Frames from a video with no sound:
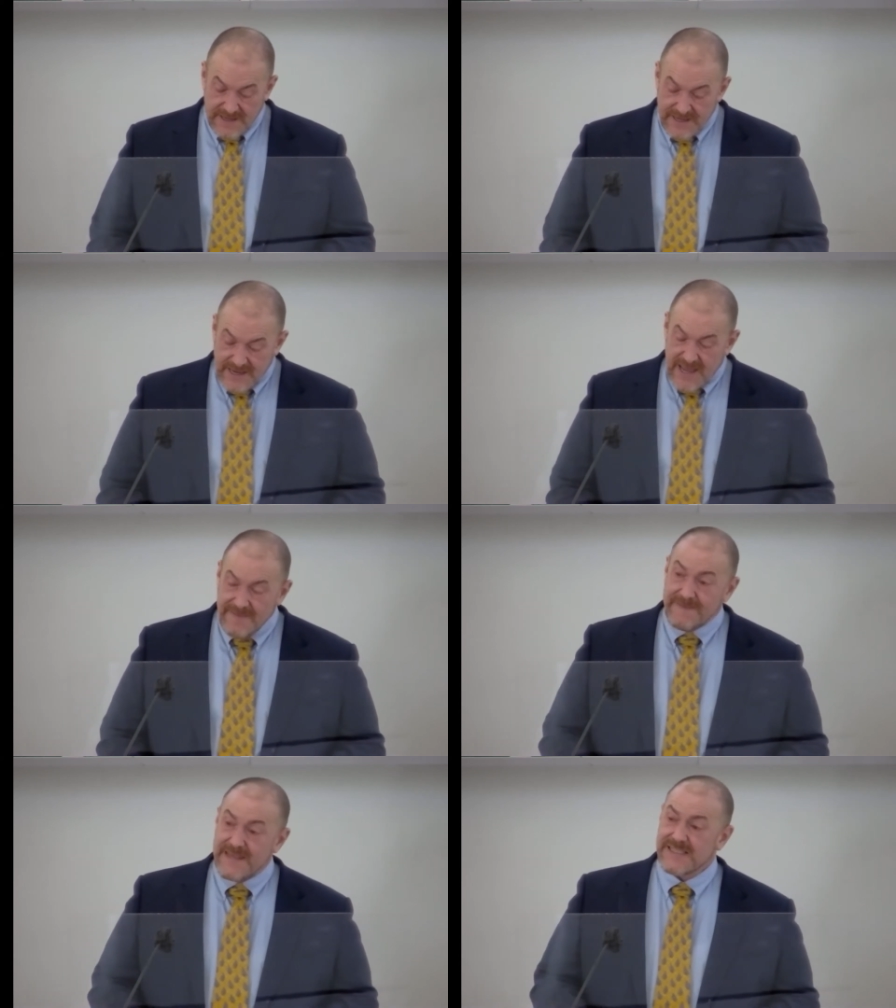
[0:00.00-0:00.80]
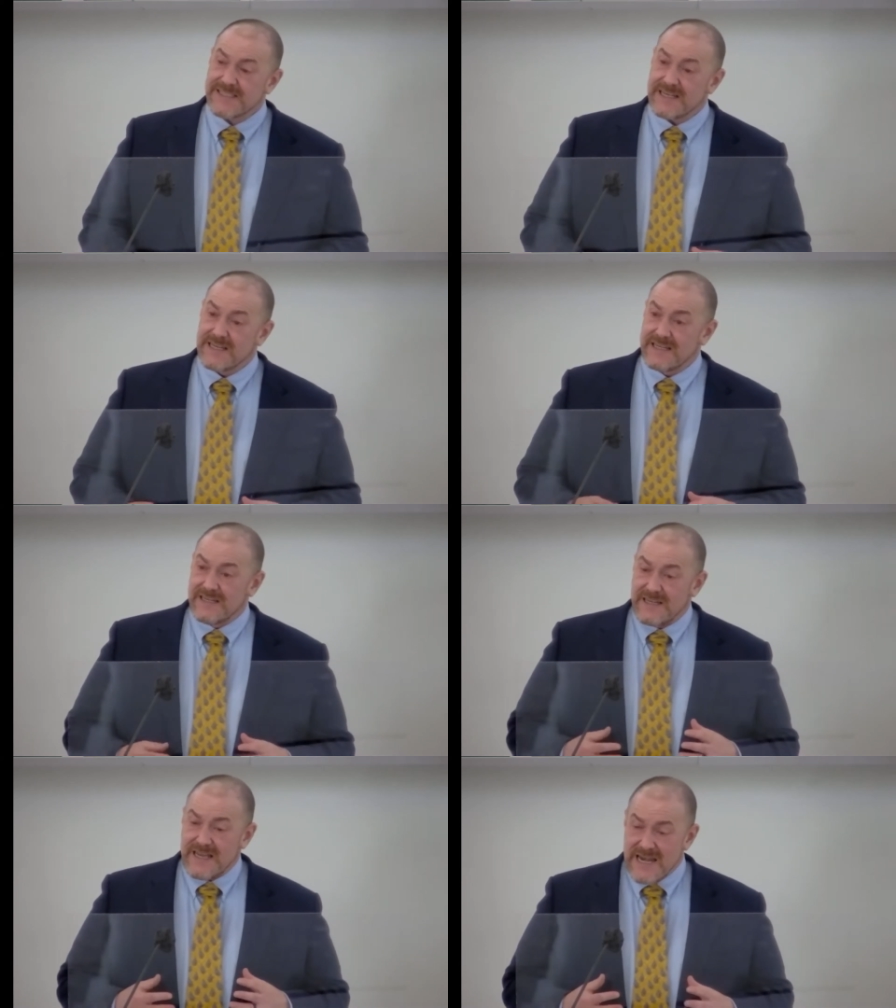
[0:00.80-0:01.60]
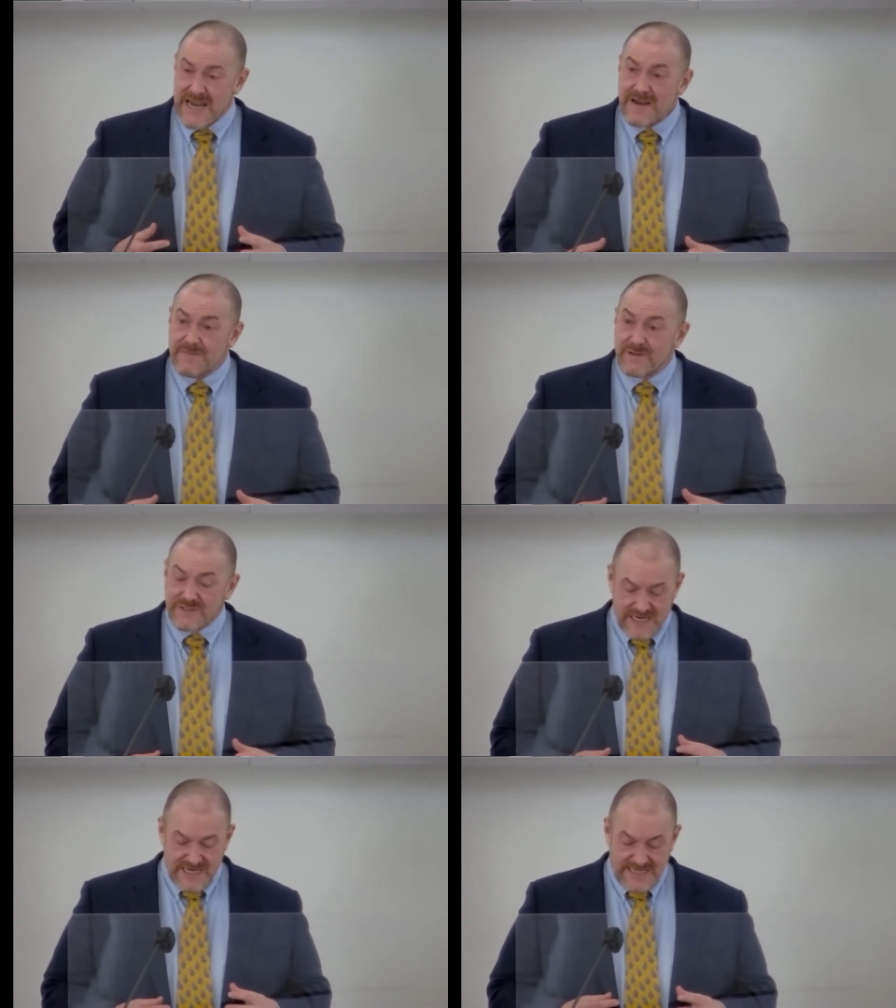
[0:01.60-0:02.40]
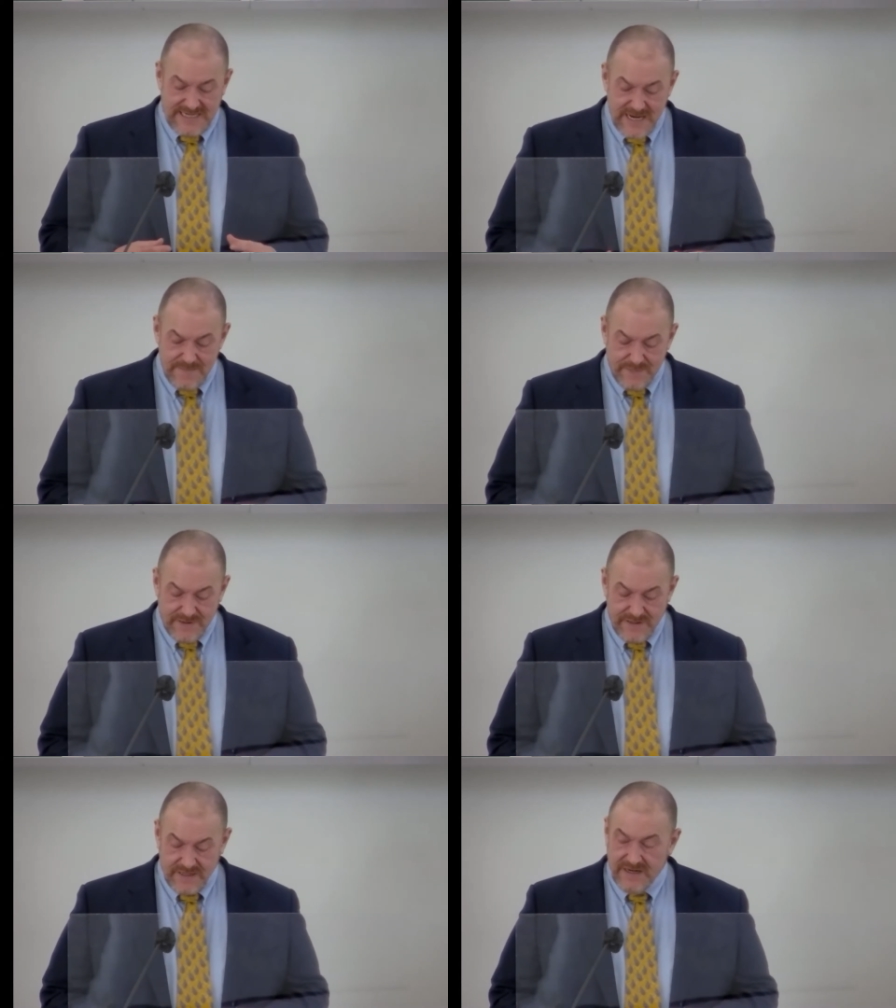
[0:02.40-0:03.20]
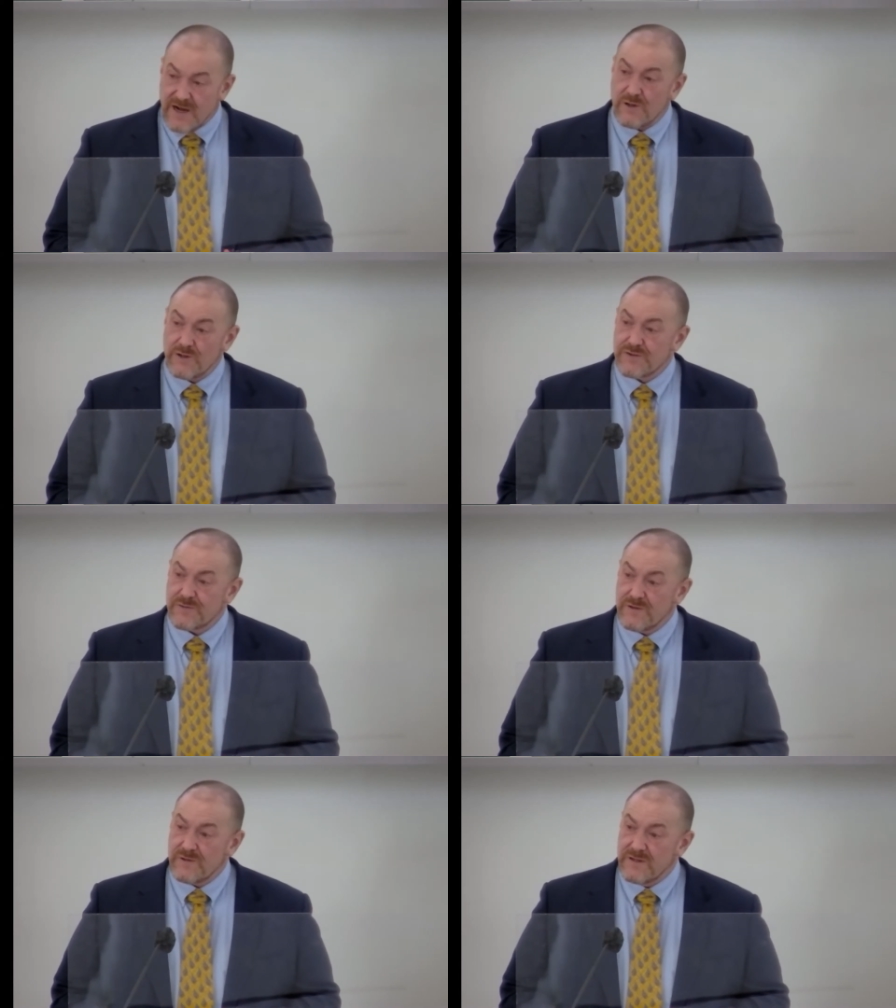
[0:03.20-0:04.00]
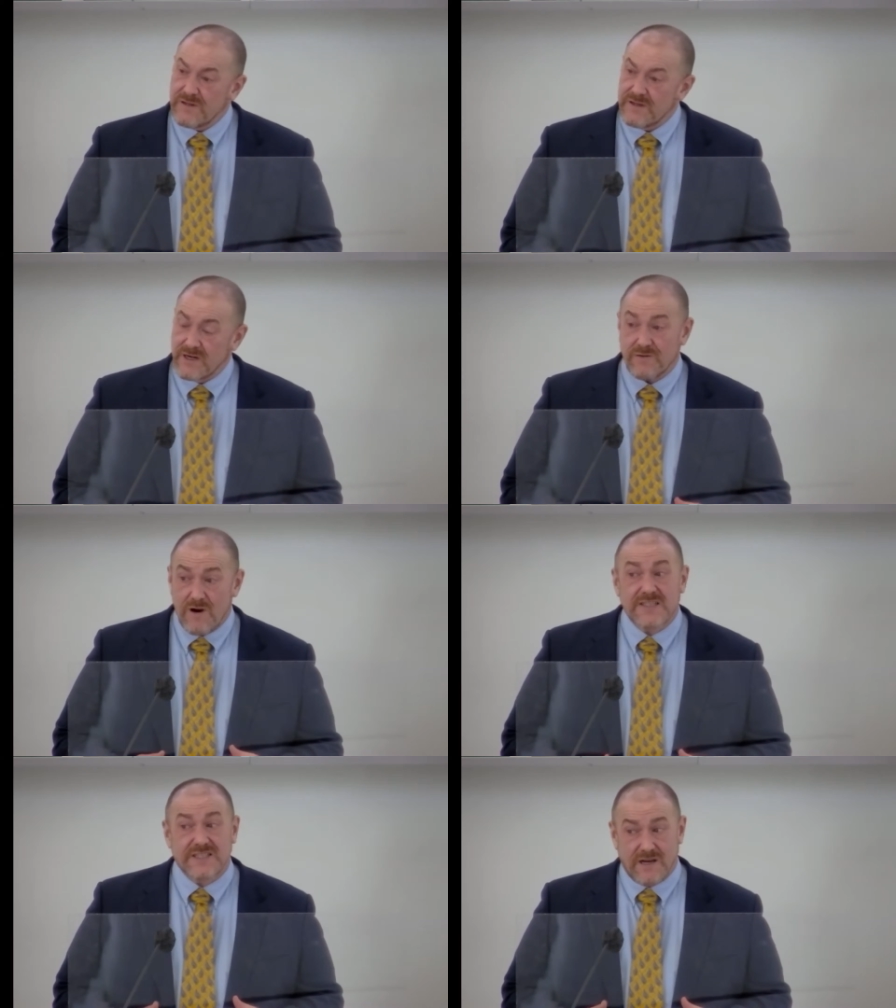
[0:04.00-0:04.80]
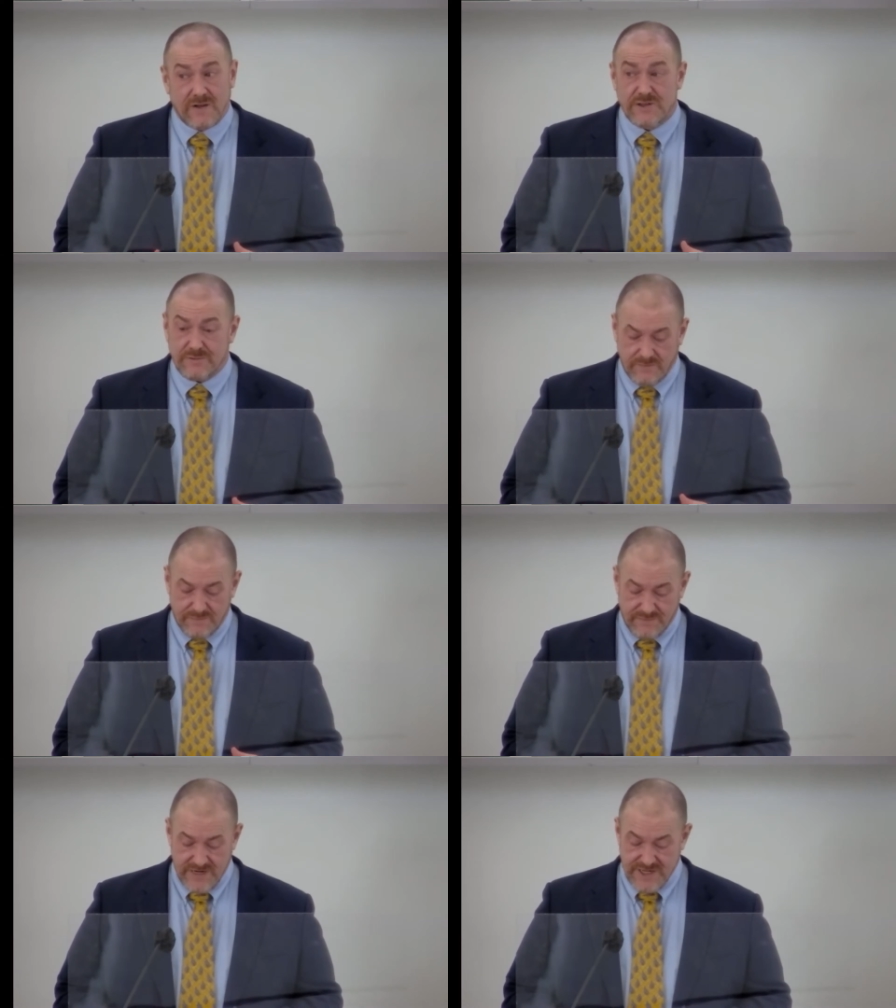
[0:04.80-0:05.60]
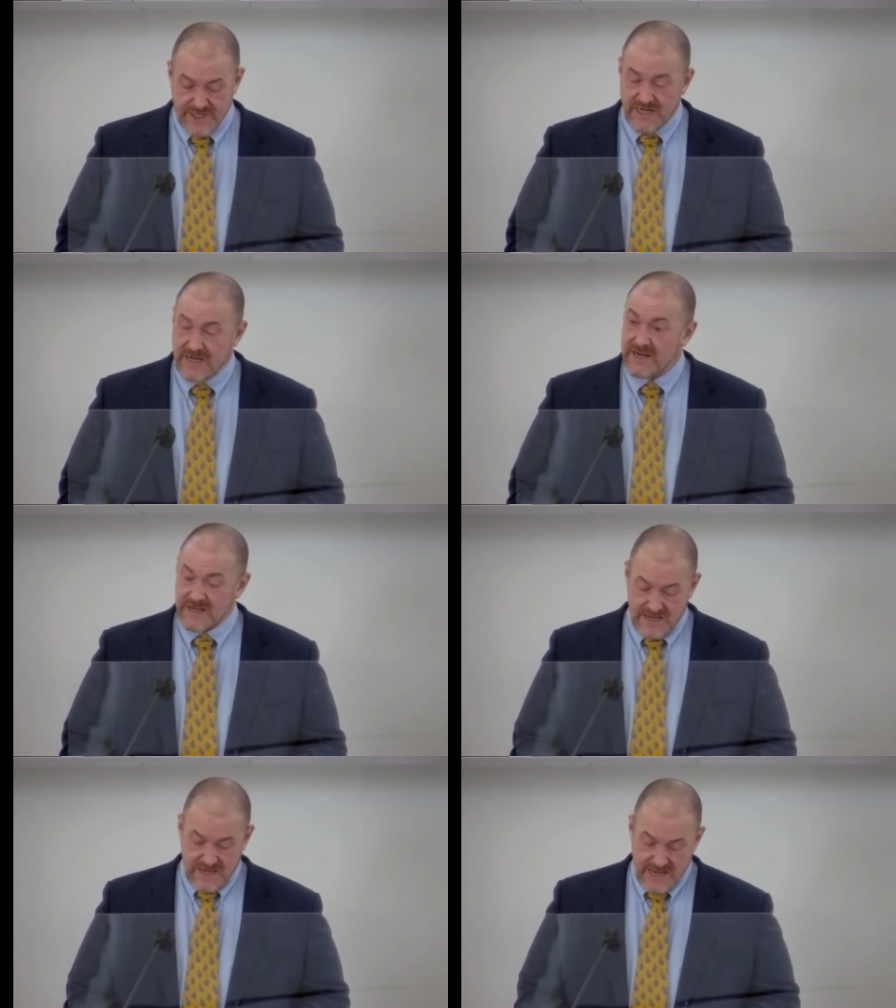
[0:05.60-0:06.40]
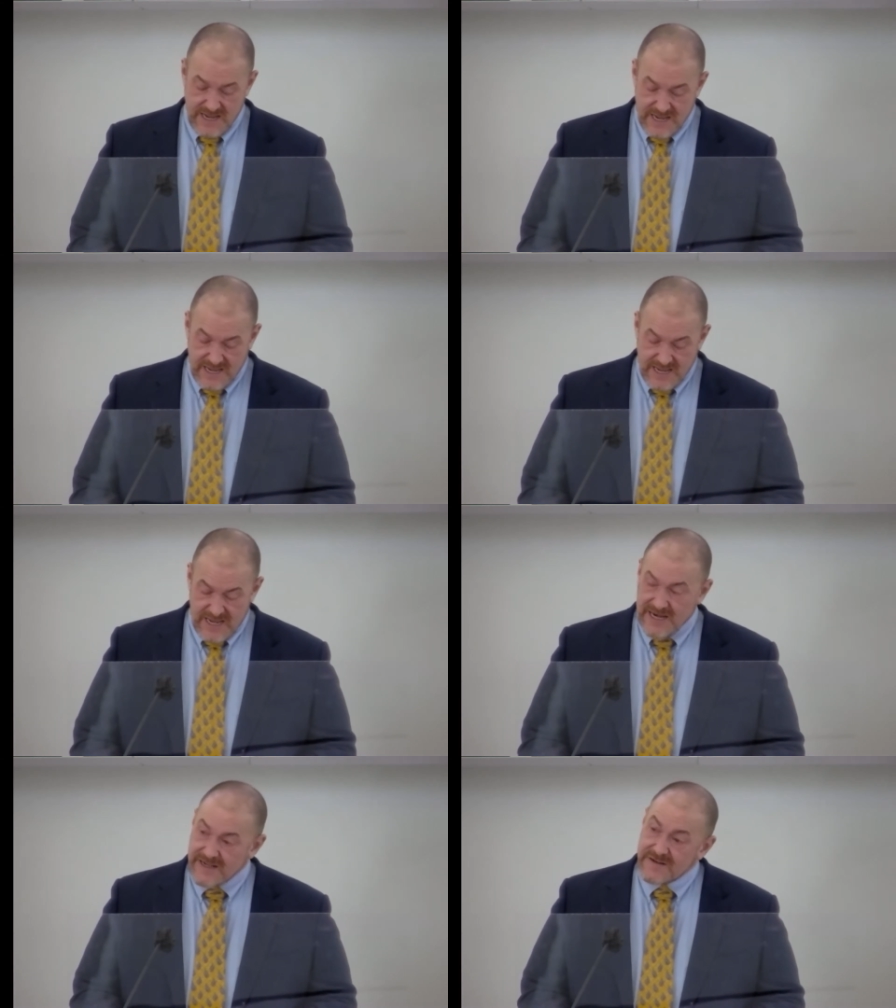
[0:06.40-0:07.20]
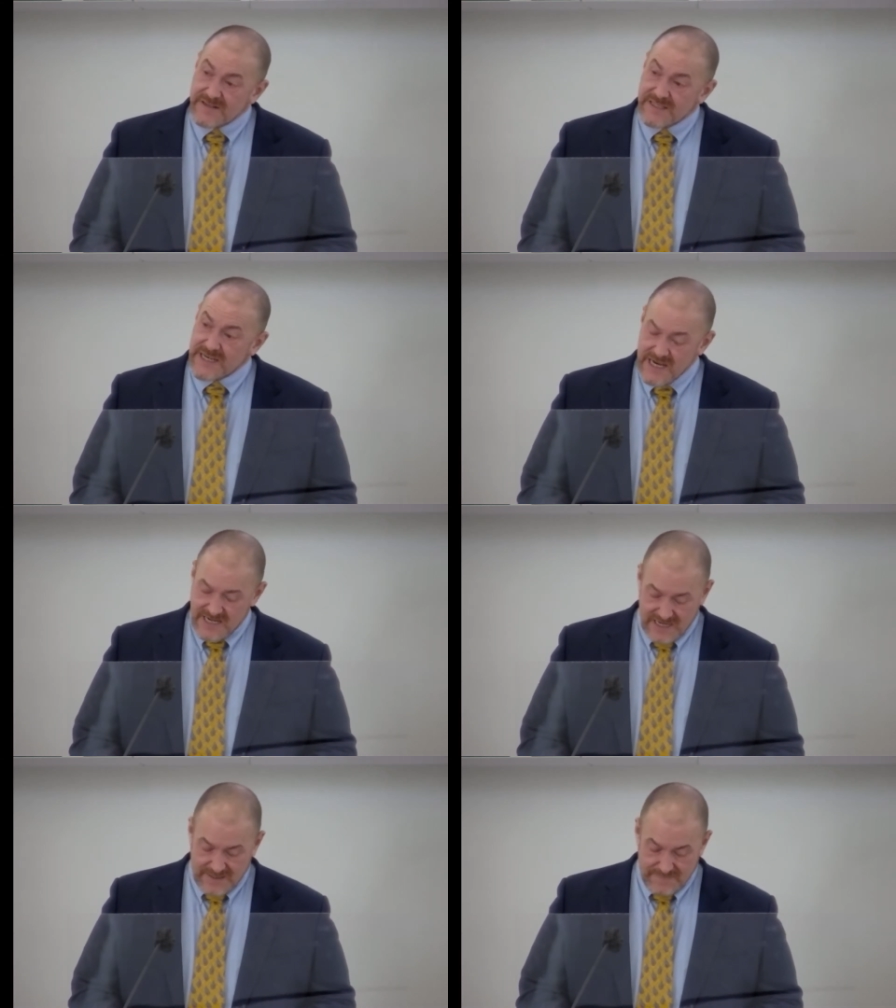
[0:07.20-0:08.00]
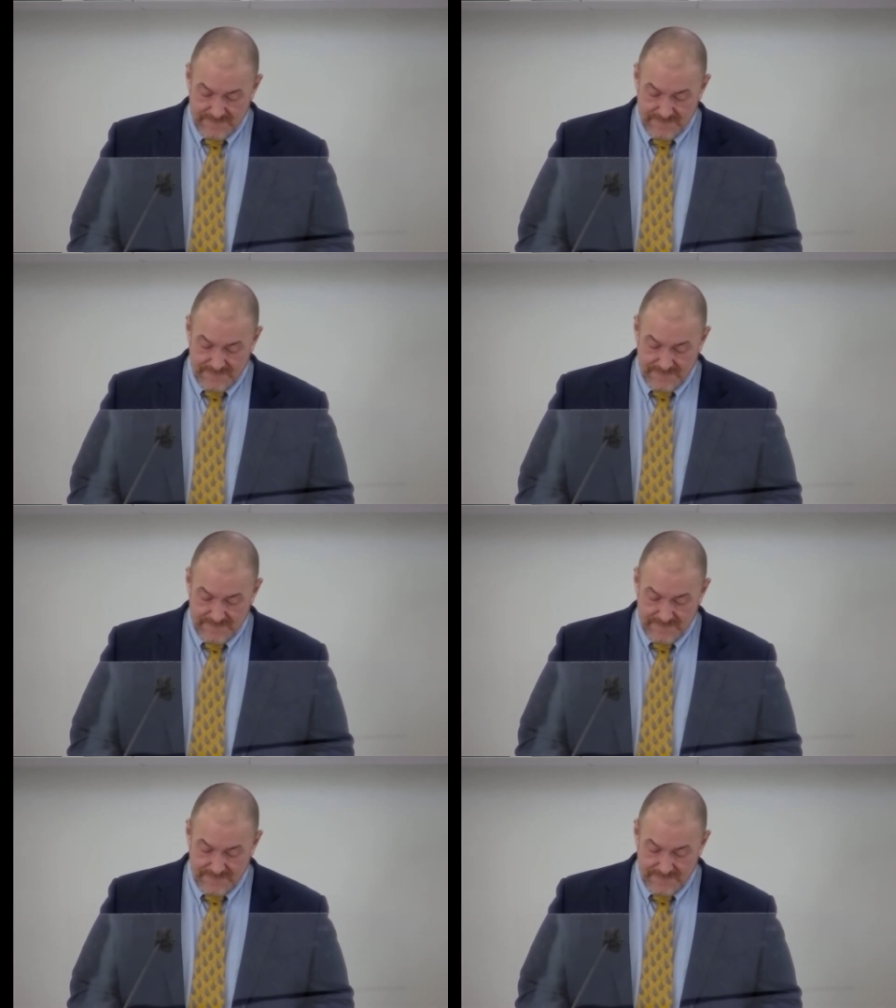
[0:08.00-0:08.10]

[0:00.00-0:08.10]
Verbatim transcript: And this enables deep cultural and cross-cultural bridging and understanding.